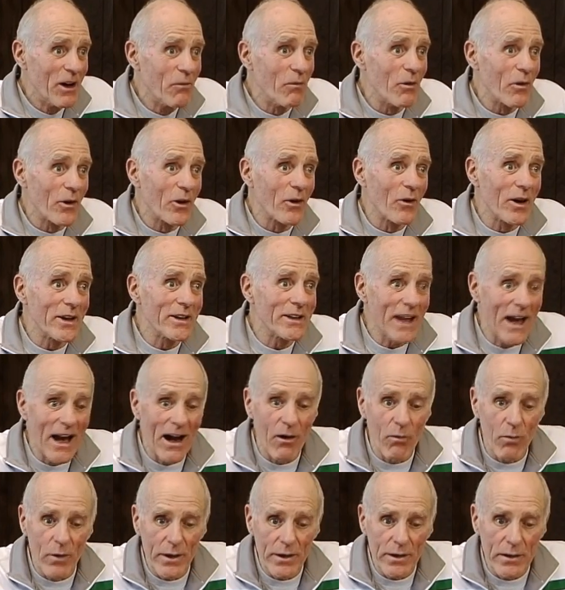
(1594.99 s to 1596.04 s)
When we're going
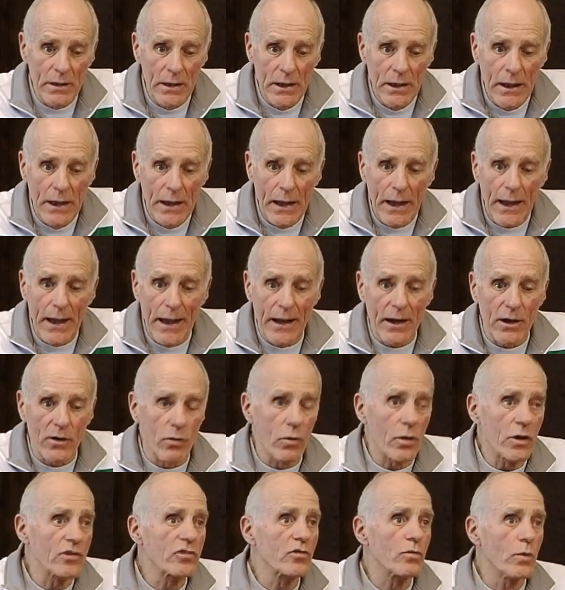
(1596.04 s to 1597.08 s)
downwind. And of
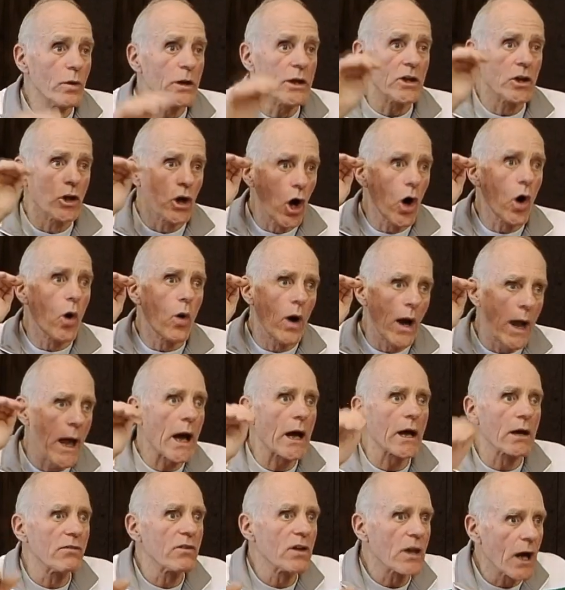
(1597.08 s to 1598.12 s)
course, we go a
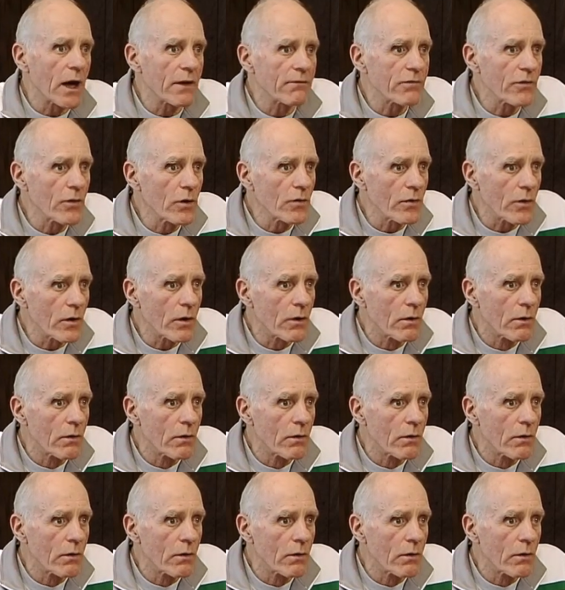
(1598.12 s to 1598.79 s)
heck of a lot further.